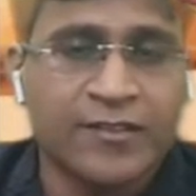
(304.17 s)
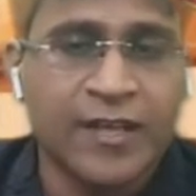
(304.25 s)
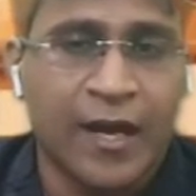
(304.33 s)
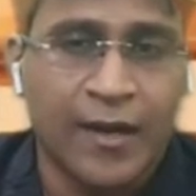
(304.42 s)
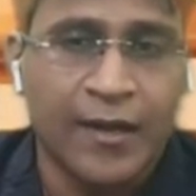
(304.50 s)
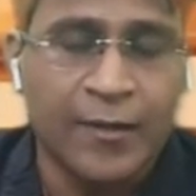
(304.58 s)
us
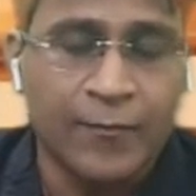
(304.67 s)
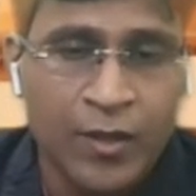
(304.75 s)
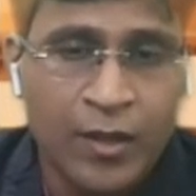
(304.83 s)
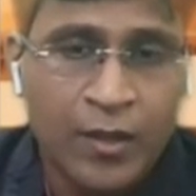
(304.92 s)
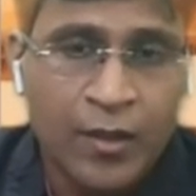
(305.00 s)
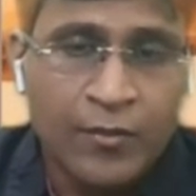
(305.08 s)
RD.
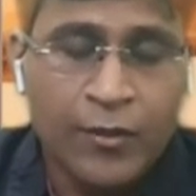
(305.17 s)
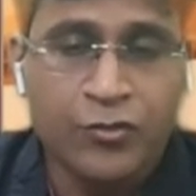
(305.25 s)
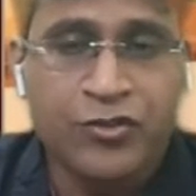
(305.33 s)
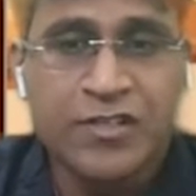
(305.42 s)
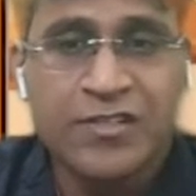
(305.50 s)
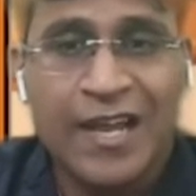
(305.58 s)
Now,
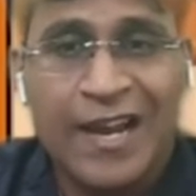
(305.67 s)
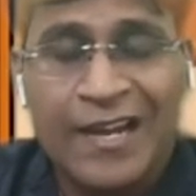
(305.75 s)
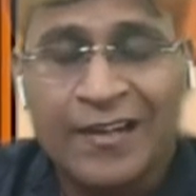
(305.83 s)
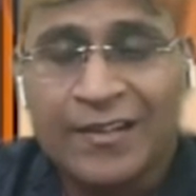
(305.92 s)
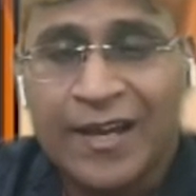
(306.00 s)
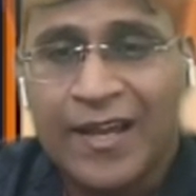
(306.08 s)
since
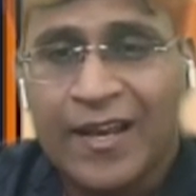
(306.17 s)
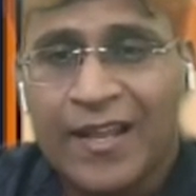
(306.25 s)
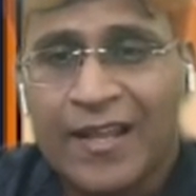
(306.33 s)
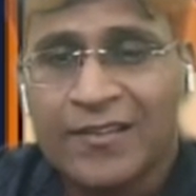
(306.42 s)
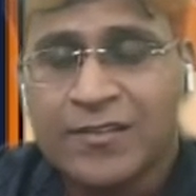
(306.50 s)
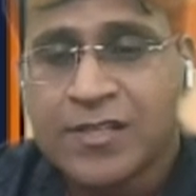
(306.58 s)
entire
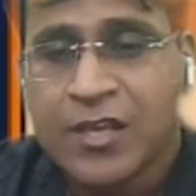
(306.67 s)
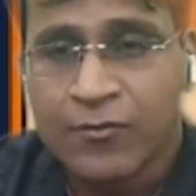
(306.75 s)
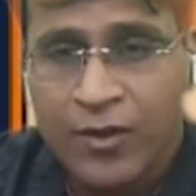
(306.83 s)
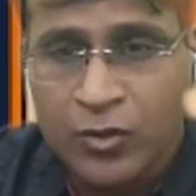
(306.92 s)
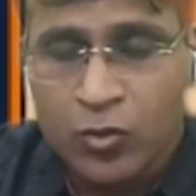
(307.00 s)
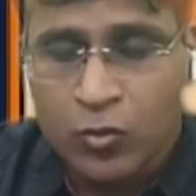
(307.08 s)
length is
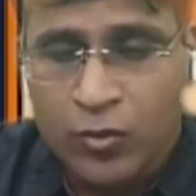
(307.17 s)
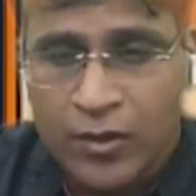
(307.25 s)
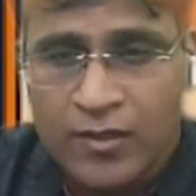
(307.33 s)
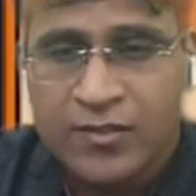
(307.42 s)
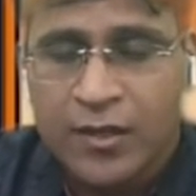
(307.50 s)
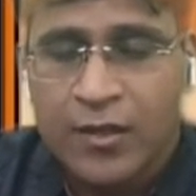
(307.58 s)
given to
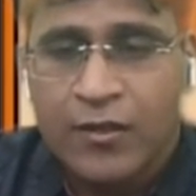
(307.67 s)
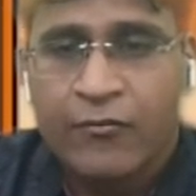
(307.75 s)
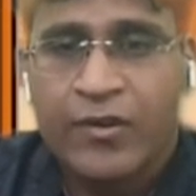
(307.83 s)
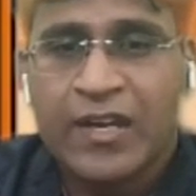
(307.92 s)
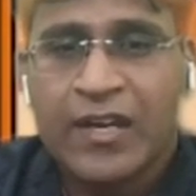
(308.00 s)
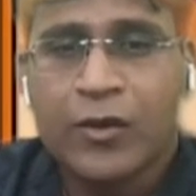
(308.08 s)
us,
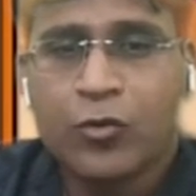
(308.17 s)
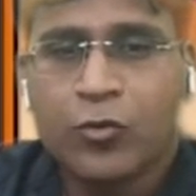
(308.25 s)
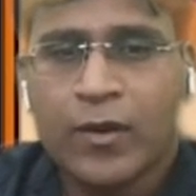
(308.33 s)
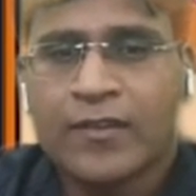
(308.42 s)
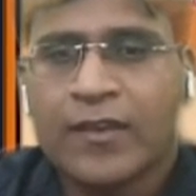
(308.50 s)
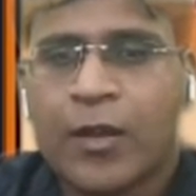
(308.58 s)
we need to
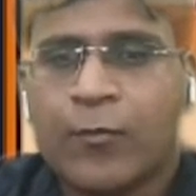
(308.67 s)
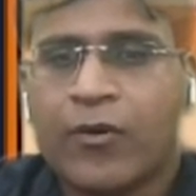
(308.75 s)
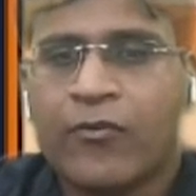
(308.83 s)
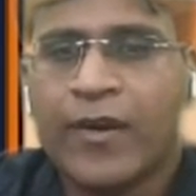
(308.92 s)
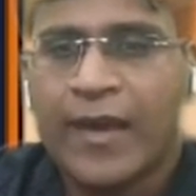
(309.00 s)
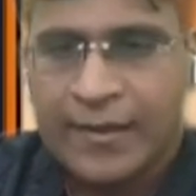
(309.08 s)
take the help
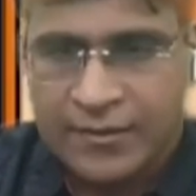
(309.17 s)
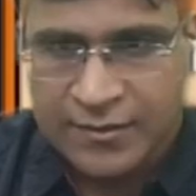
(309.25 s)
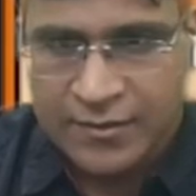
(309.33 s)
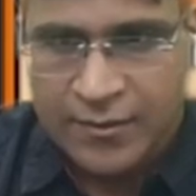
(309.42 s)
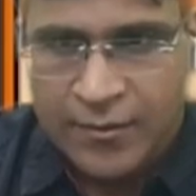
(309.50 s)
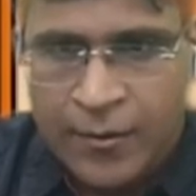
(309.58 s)
of
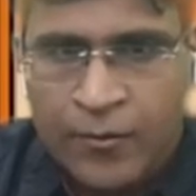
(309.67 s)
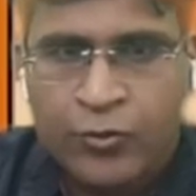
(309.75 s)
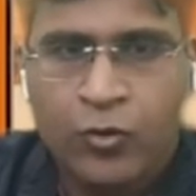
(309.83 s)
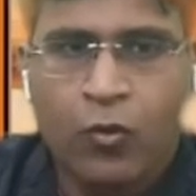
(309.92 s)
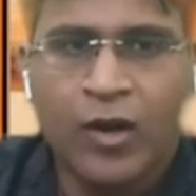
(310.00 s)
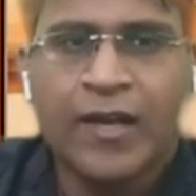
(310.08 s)
x.
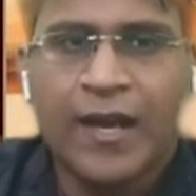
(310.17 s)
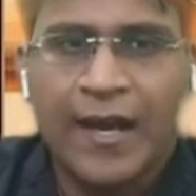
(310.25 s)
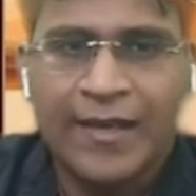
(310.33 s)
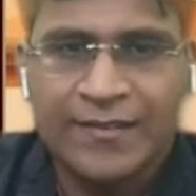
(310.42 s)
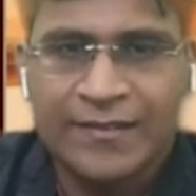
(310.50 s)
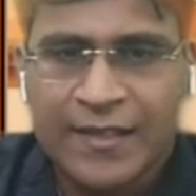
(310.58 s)
So what
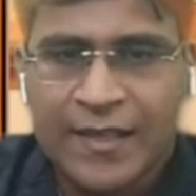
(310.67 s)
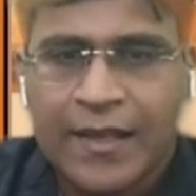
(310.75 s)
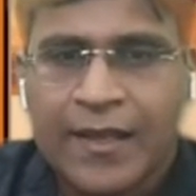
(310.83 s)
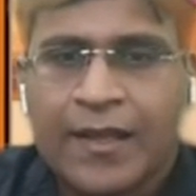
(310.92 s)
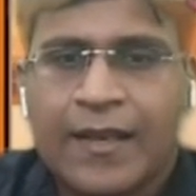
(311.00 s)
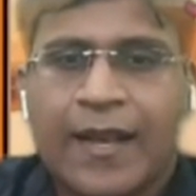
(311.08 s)
I say,
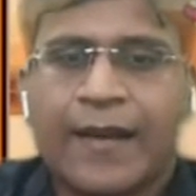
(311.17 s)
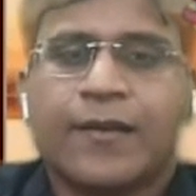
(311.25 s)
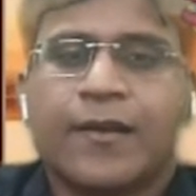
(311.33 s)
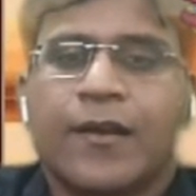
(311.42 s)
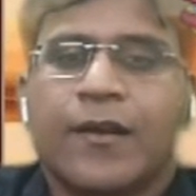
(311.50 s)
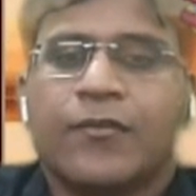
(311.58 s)
let
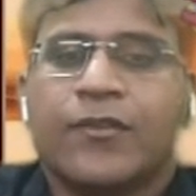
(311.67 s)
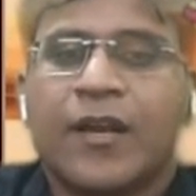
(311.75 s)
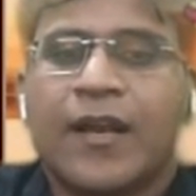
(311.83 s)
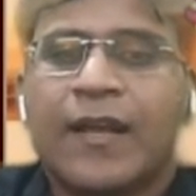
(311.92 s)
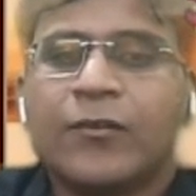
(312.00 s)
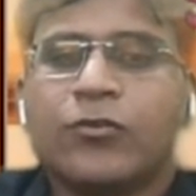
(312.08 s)
the
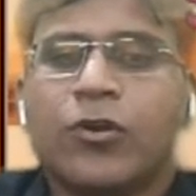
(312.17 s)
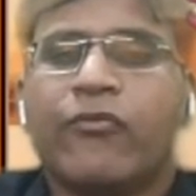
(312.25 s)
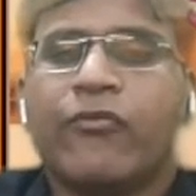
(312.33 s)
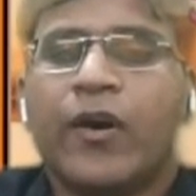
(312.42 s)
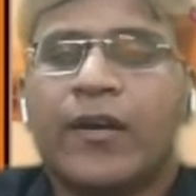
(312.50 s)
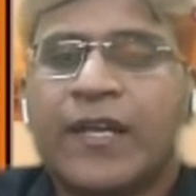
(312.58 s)
length
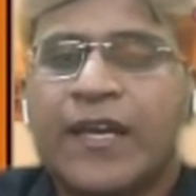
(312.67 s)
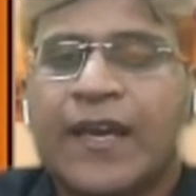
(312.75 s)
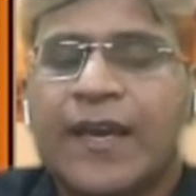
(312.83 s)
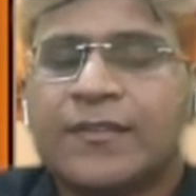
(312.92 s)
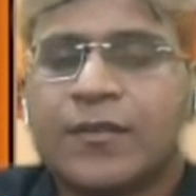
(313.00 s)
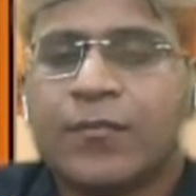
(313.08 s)
of
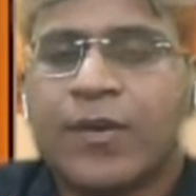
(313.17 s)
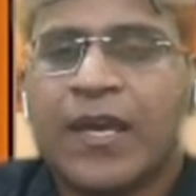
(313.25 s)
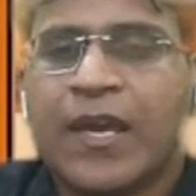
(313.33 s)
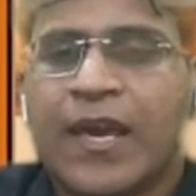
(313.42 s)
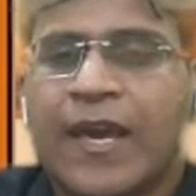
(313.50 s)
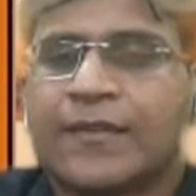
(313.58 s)
ds
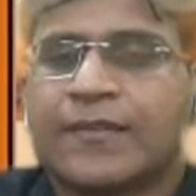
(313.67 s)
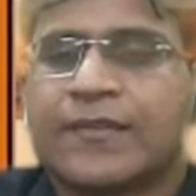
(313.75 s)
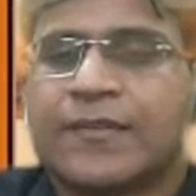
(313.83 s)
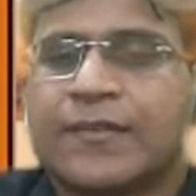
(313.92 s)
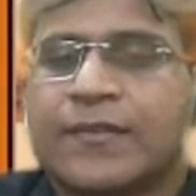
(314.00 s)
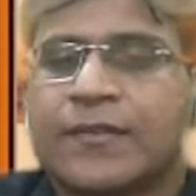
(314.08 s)
be
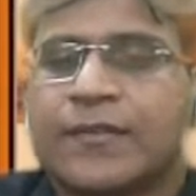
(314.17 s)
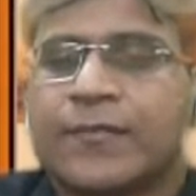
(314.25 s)
x.